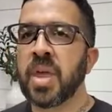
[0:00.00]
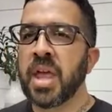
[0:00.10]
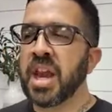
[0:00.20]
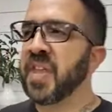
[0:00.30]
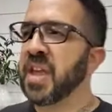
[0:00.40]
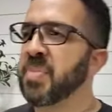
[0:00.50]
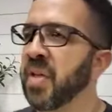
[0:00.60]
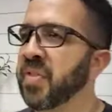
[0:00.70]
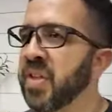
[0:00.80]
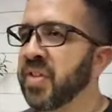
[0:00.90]
And I think
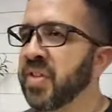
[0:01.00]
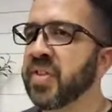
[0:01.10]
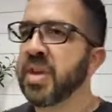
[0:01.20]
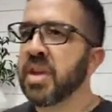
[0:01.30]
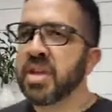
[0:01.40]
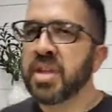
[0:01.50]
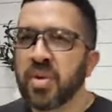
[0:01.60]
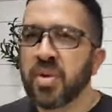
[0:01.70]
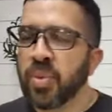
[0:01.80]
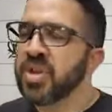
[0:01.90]
about this.
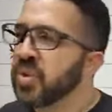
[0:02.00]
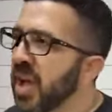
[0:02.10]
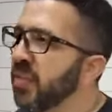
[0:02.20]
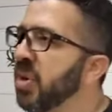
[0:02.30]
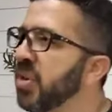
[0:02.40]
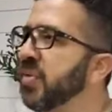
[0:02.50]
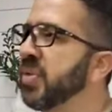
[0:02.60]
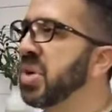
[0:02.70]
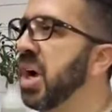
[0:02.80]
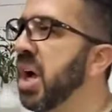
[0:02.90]
We do have a
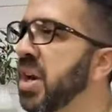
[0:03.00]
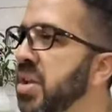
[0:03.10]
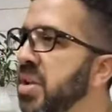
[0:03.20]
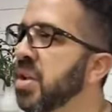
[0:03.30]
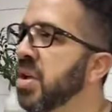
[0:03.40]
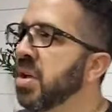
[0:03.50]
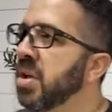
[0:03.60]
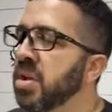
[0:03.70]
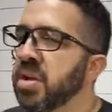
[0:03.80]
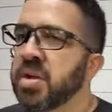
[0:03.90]
merciful God.
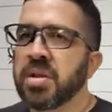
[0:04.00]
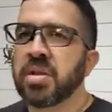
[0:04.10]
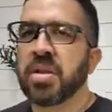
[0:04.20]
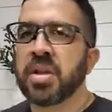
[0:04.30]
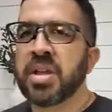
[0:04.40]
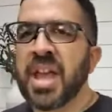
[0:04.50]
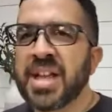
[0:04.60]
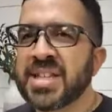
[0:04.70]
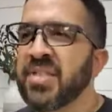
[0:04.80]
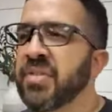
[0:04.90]

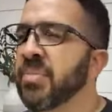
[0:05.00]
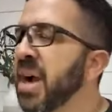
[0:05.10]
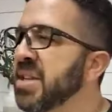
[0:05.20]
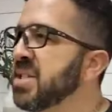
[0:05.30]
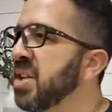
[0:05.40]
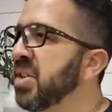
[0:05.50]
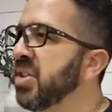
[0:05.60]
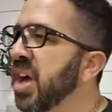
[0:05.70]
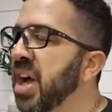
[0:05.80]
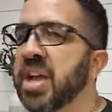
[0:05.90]
Yes, he reminds us all the
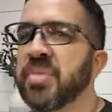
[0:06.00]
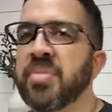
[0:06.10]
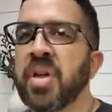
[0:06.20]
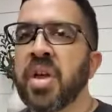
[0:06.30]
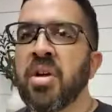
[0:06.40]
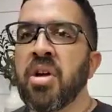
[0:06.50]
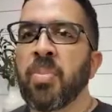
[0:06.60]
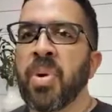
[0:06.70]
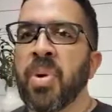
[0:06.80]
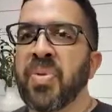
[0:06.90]
time.
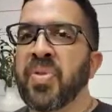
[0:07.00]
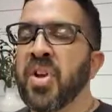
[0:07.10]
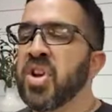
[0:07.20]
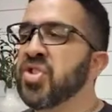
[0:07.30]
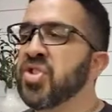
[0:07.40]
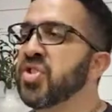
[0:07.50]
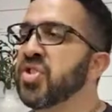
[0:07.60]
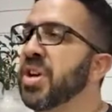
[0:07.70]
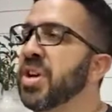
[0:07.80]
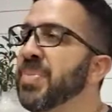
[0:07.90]
But there's
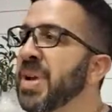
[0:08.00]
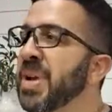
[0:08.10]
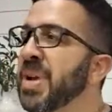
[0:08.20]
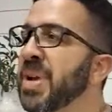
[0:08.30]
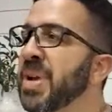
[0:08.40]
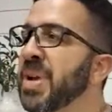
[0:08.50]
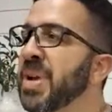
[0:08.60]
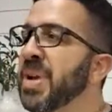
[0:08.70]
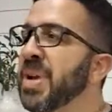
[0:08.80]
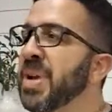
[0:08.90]
going to be a
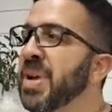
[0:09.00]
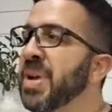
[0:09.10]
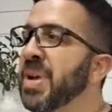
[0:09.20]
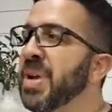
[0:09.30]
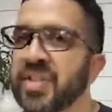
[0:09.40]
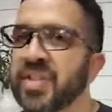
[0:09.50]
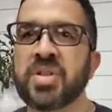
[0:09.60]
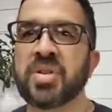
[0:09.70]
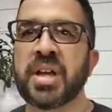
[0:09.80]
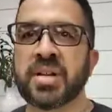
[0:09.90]
time that it's going to be
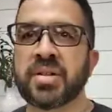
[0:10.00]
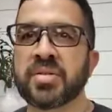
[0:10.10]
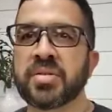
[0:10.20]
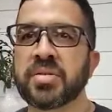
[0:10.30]
too late.